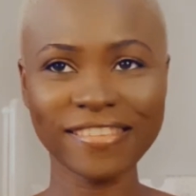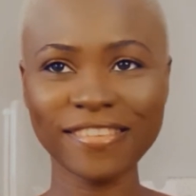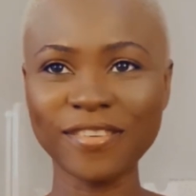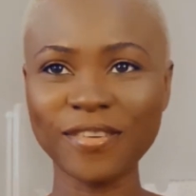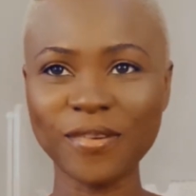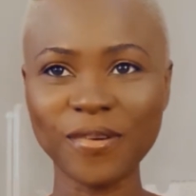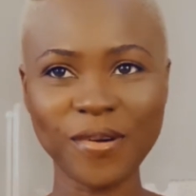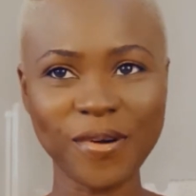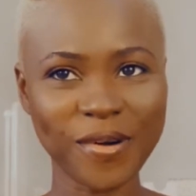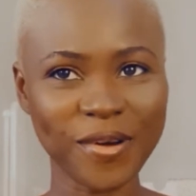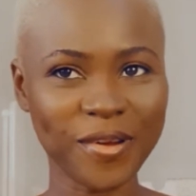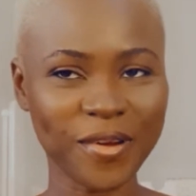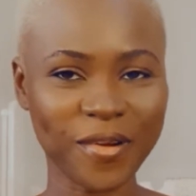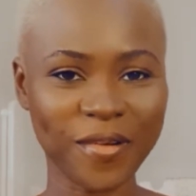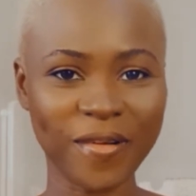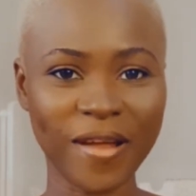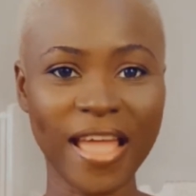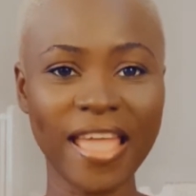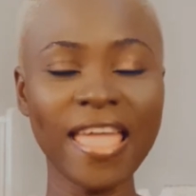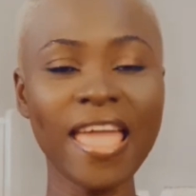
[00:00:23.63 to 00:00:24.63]
go on, all
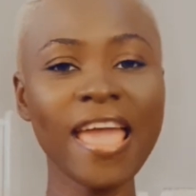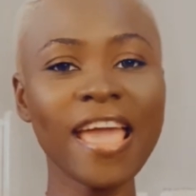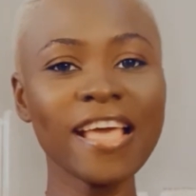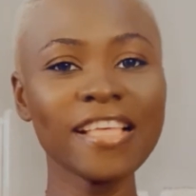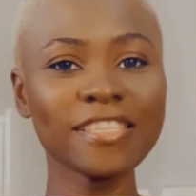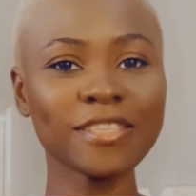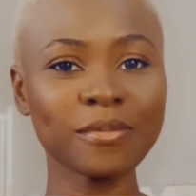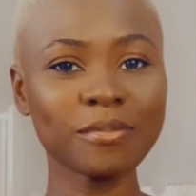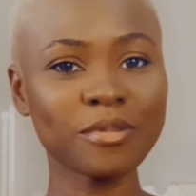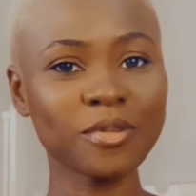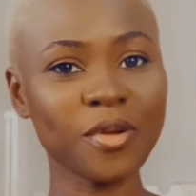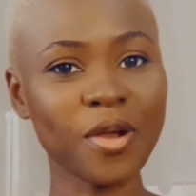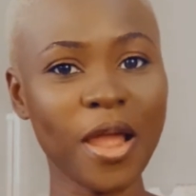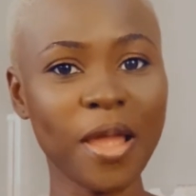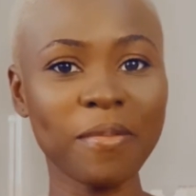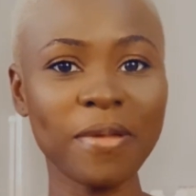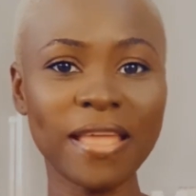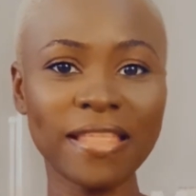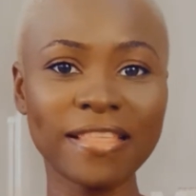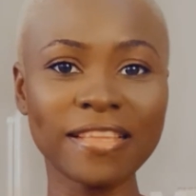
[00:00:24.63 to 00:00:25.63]
right,
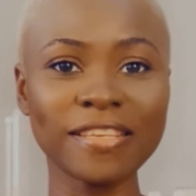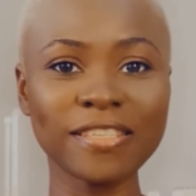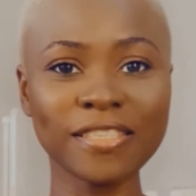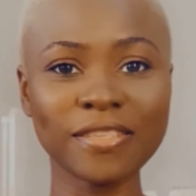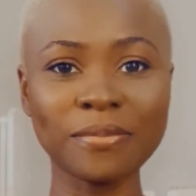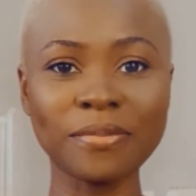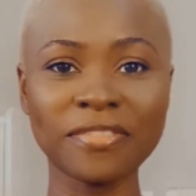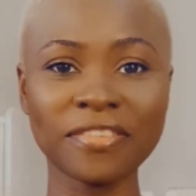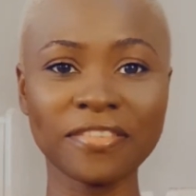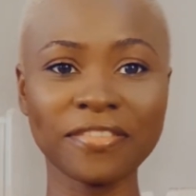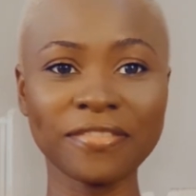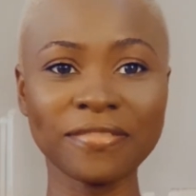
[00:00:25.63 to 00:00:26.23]
subscribe, hit the notification.